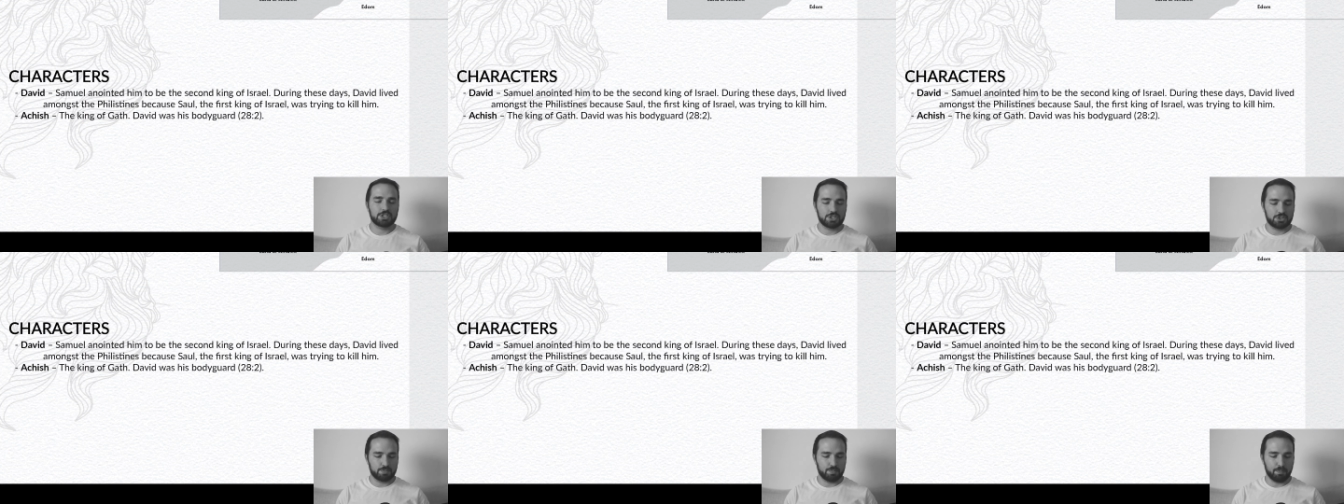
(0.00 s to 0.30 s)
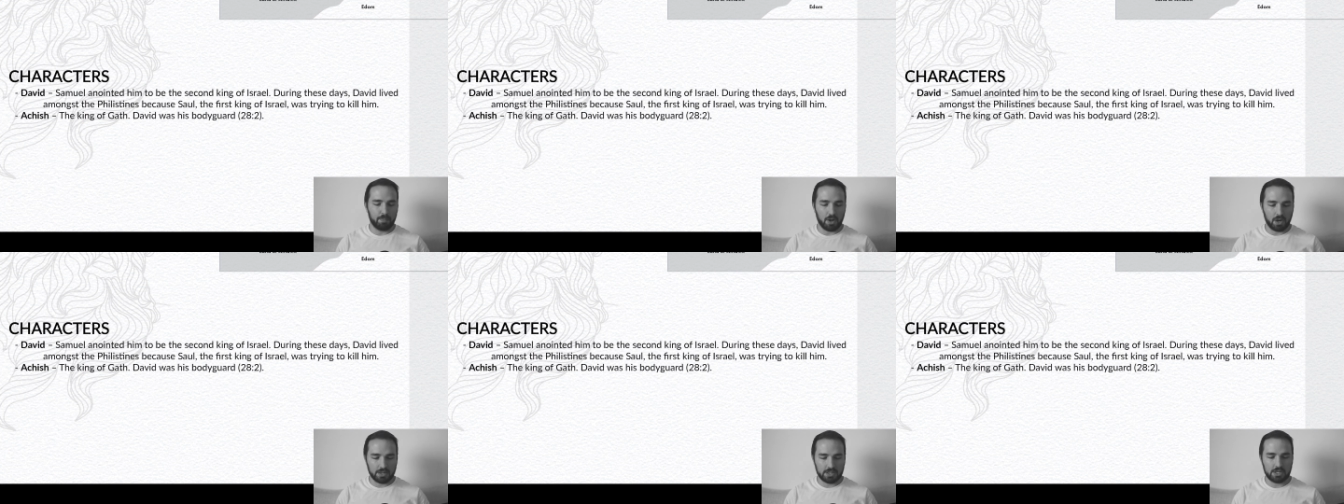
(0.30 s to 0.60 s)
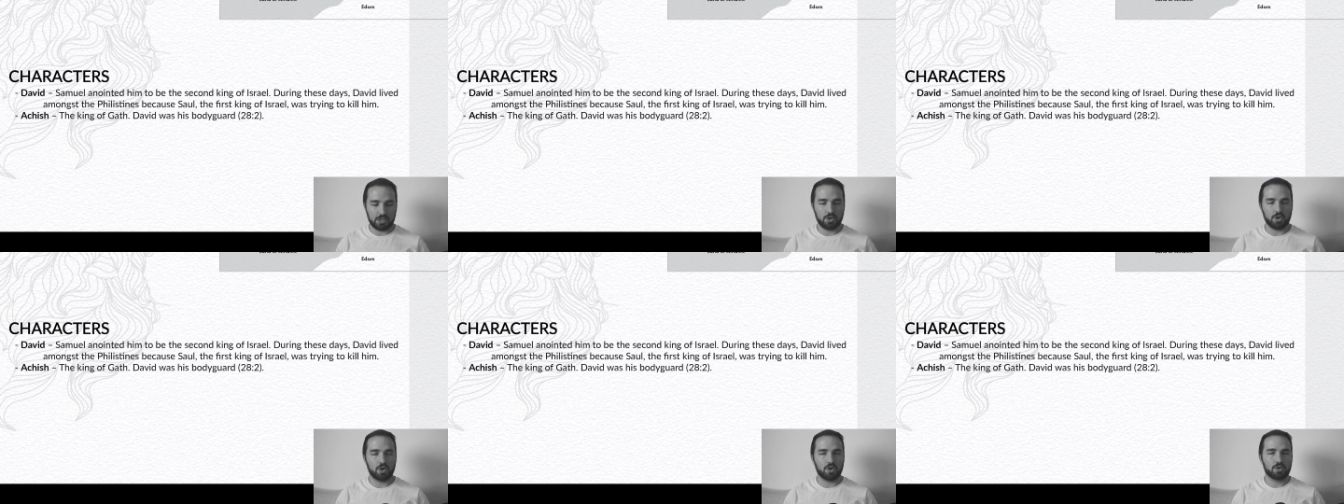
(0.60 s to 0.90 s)
his
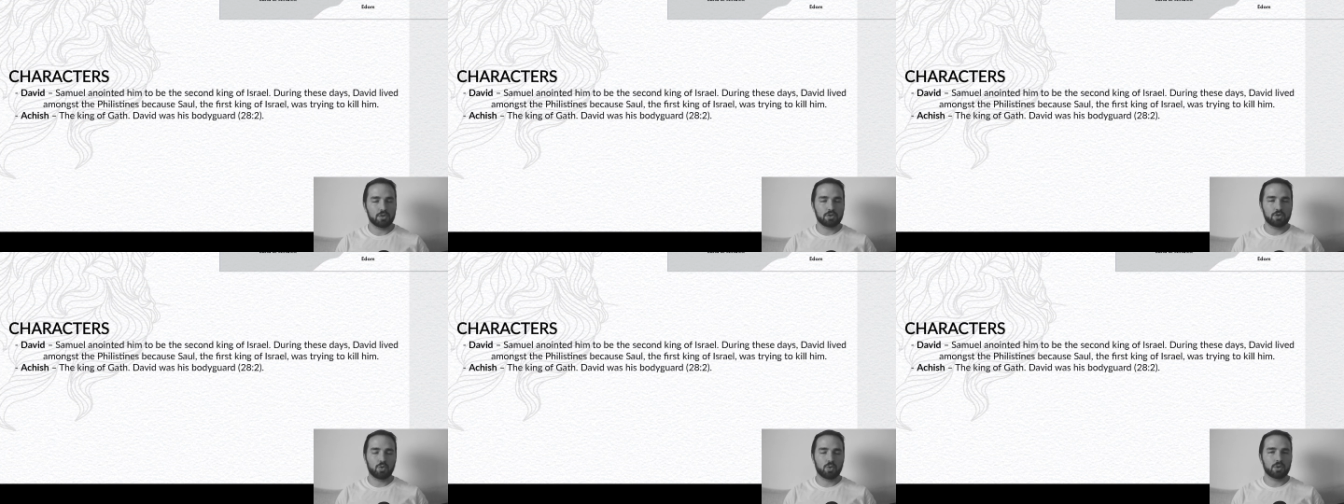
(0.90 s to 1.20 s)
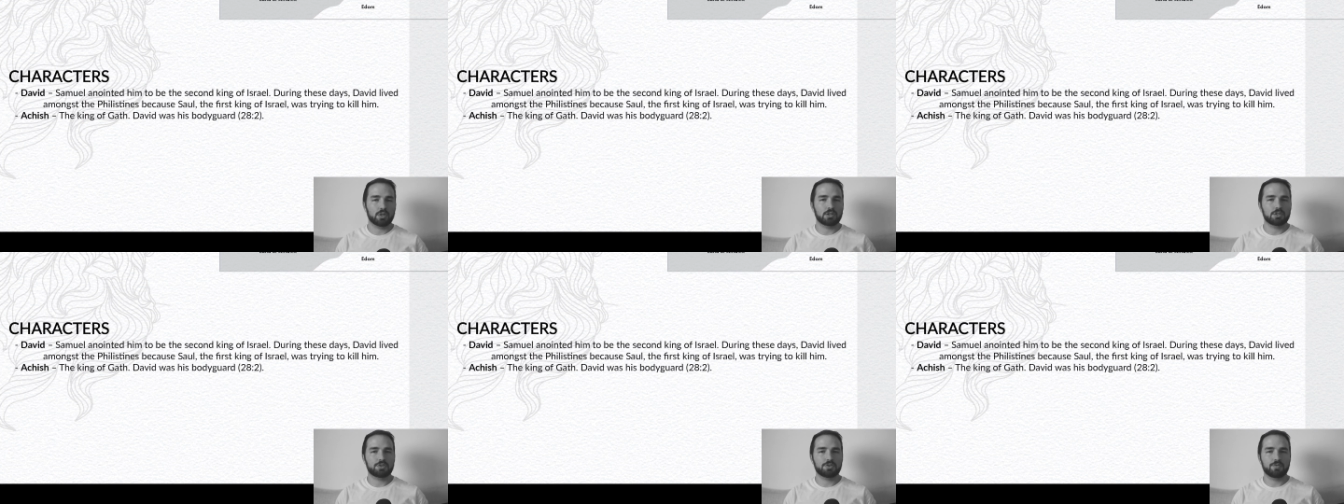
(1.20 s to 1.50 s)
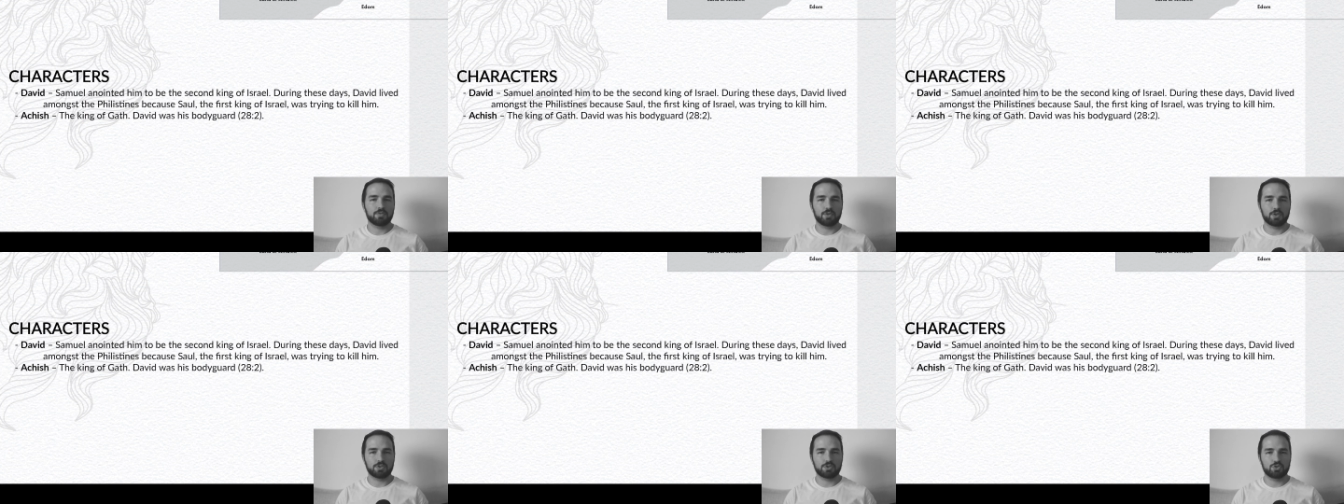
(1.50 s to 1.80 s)
bodyguard, according to
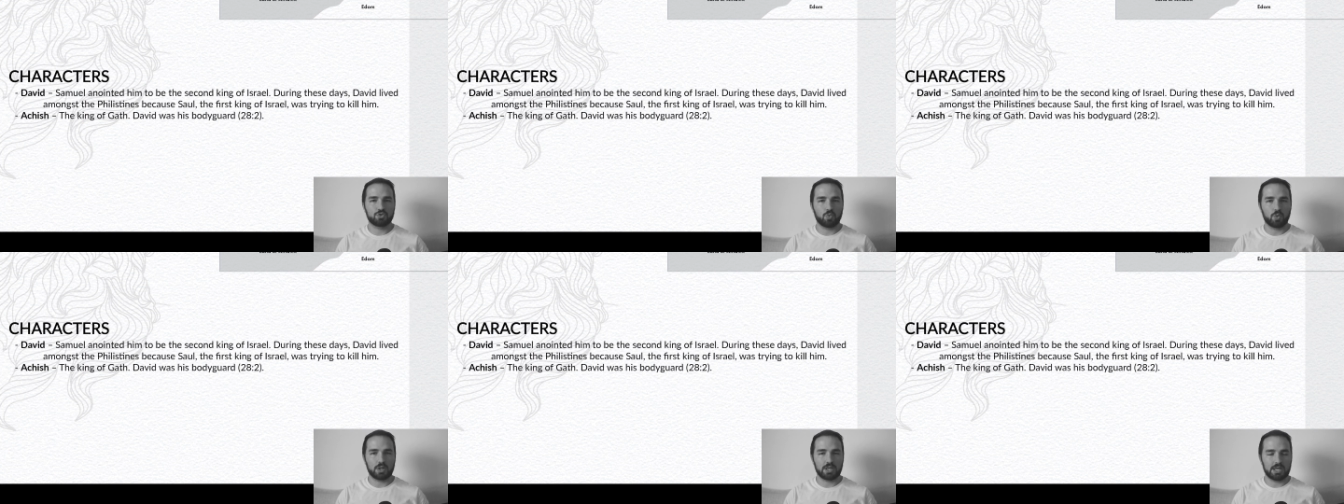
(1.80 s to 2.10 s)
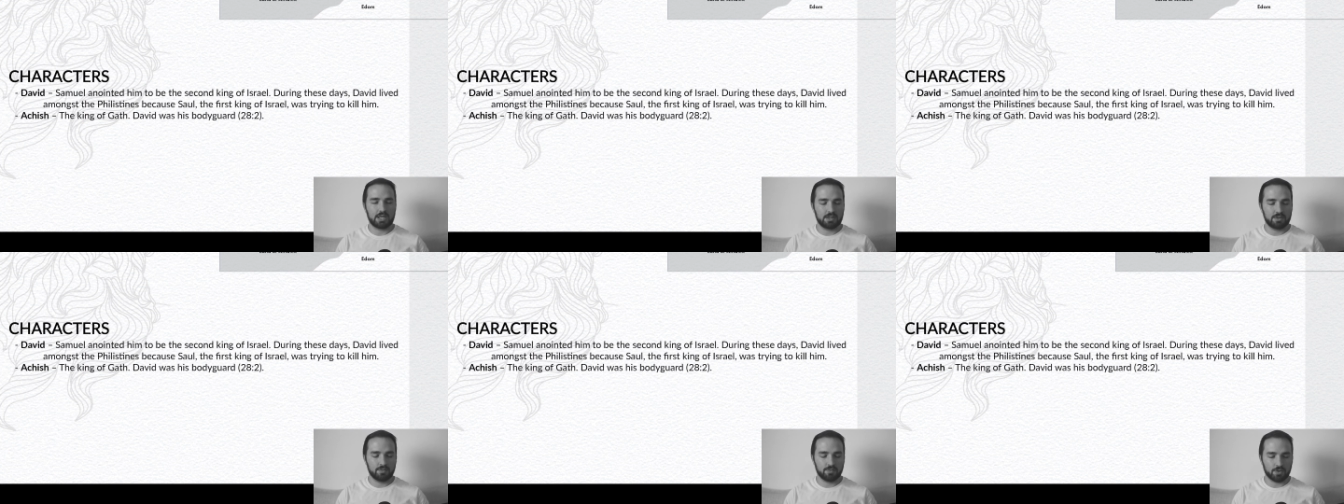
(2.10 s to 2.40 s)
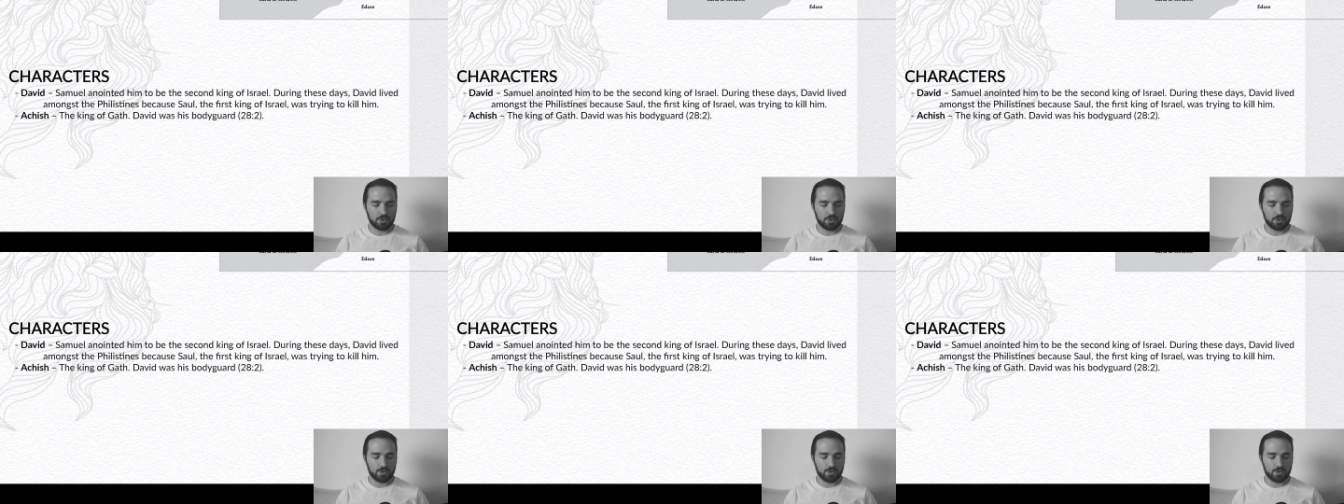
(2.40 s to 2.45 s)
verse 28,